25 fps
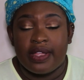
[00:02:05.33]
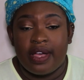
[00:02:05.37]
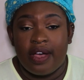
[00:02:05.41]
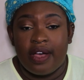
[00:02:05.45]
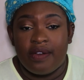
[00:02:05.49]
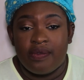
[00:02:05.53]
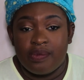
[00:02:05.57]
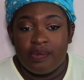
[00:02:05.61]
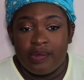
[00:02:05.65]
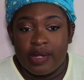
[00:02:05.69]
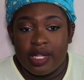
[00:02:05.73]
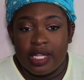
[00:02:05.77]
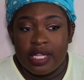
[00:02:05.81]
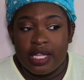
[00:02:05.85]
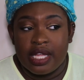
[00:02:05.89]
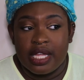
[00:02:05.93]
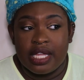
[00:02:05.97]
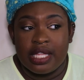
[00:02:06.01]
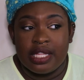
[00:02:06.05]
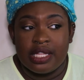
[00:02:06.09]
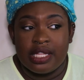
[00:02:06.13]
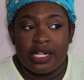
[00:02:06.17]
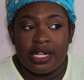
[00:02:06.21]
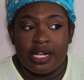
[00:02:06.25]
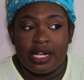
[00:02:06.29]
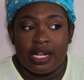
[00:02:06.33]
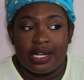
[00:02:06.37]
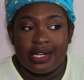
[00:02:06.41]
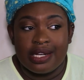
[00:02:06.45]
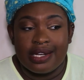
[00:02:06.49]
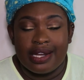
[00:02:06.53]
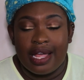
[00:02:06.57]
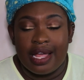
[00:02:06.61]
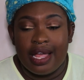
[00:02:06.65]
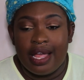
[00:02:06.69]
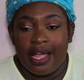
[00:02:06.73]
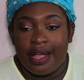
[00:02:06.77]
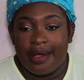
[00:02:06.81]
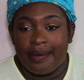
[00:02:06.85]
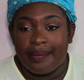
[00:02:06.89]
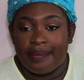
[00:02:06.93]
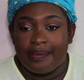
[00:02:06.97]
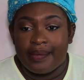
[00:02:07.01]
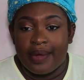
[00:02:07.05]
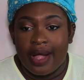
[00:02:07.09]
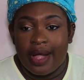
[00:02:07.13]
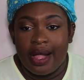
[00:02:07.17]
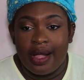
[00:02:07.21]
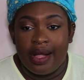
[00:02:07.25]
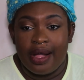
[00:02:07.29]
government in
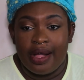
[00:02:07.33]
um,